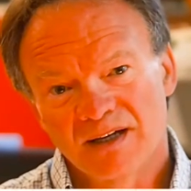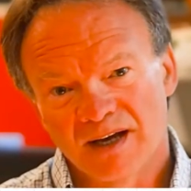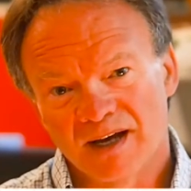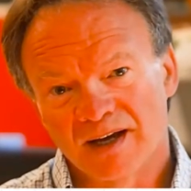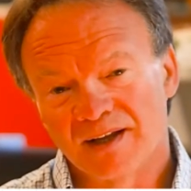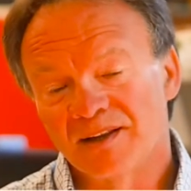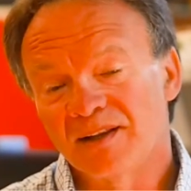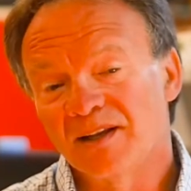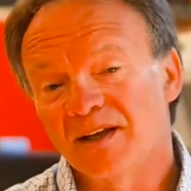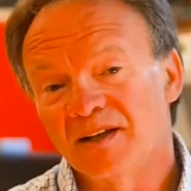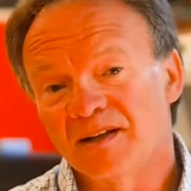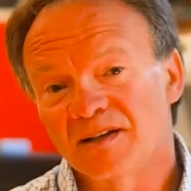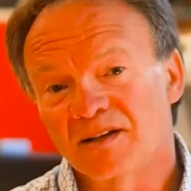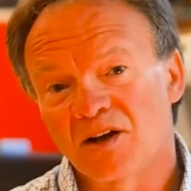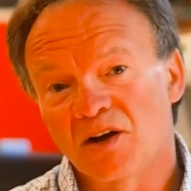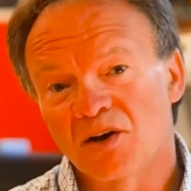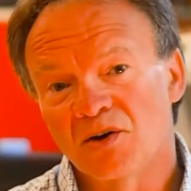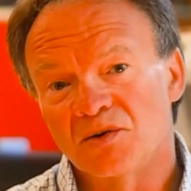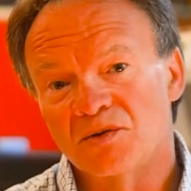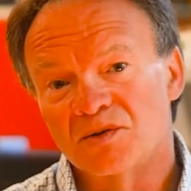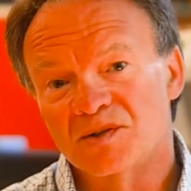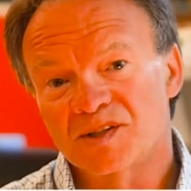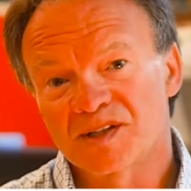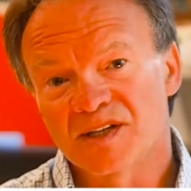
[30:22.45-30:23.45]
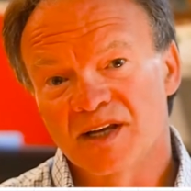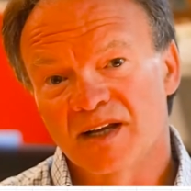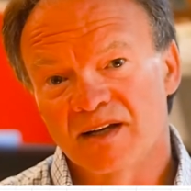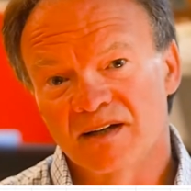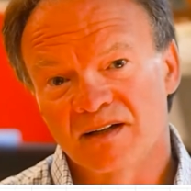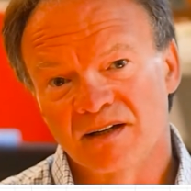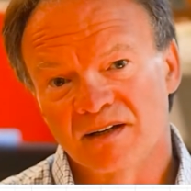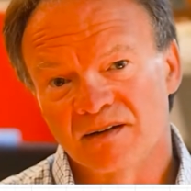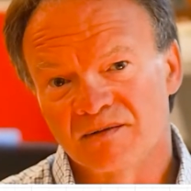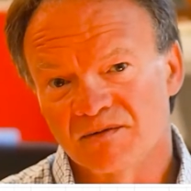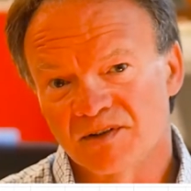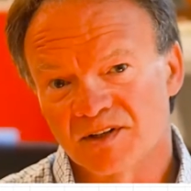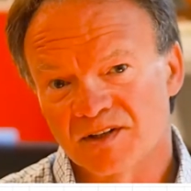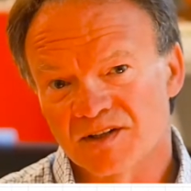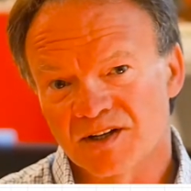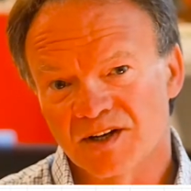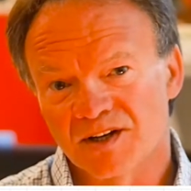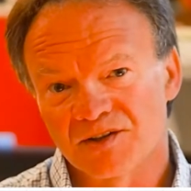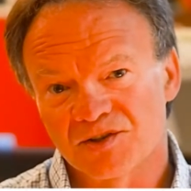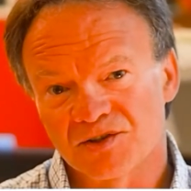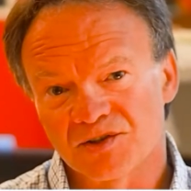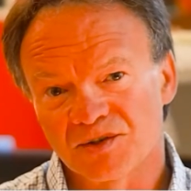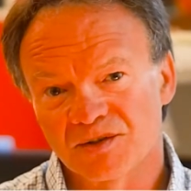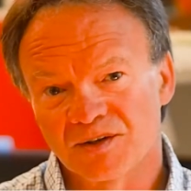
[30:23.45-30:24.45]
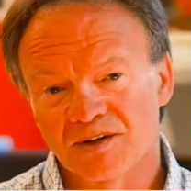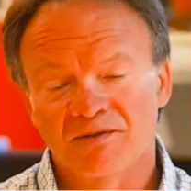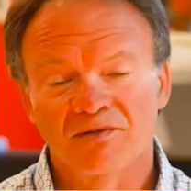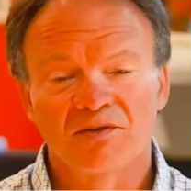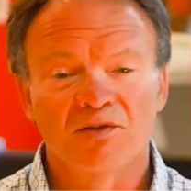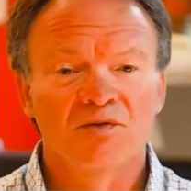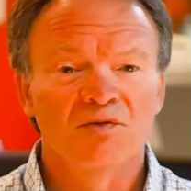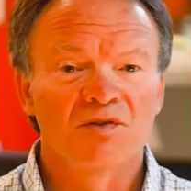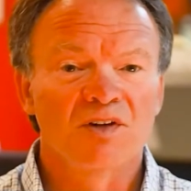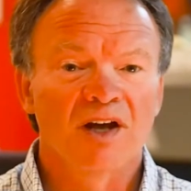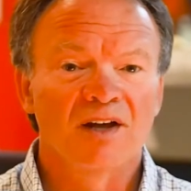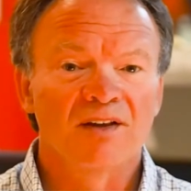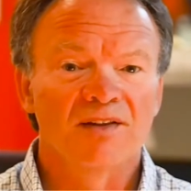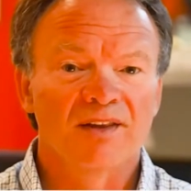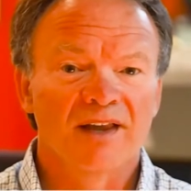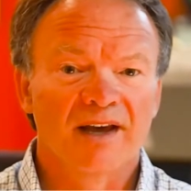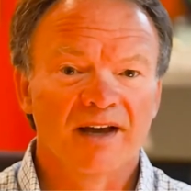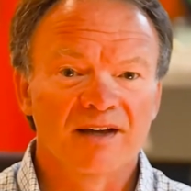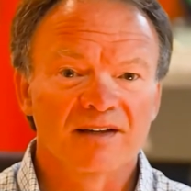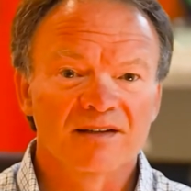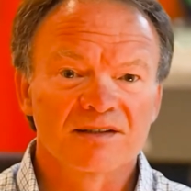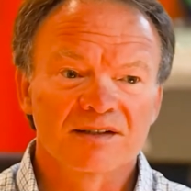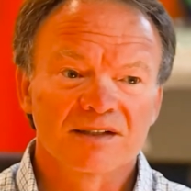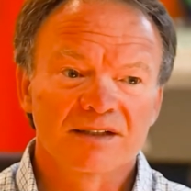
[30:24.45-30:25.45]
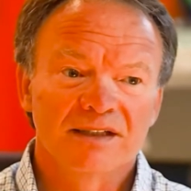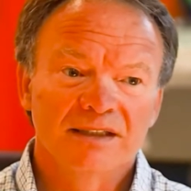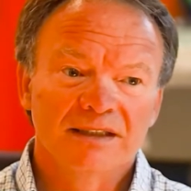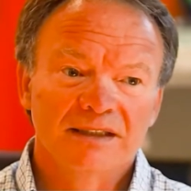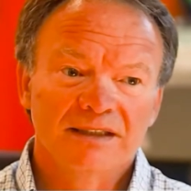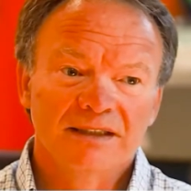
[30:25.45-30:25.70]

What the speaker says: and then go send invitation. If you've done that,